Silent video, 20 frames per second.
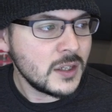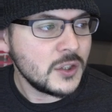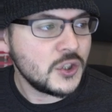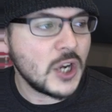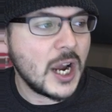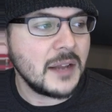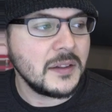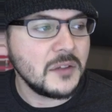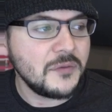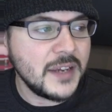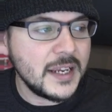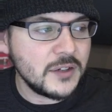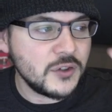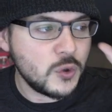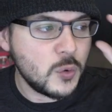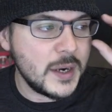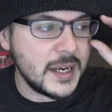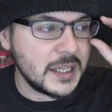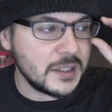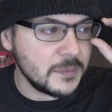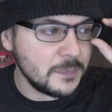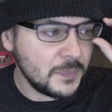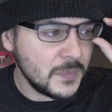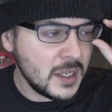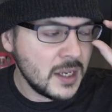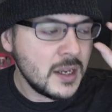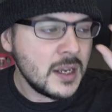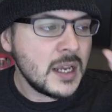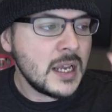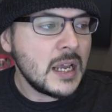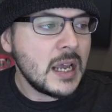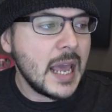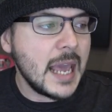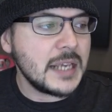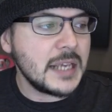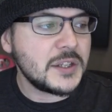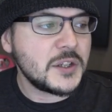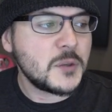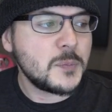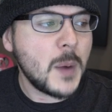John Levine tweeted,
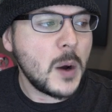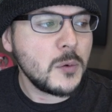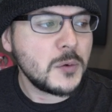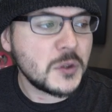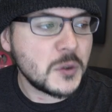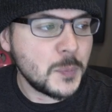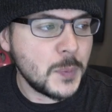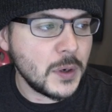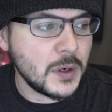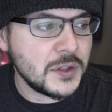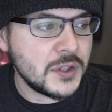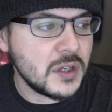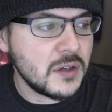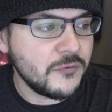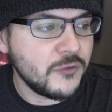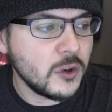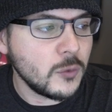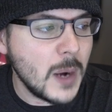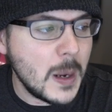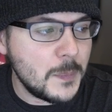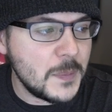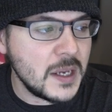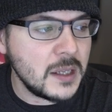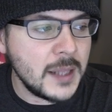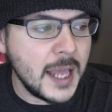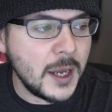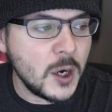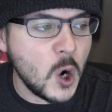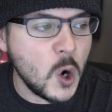"A spokesperson for Representative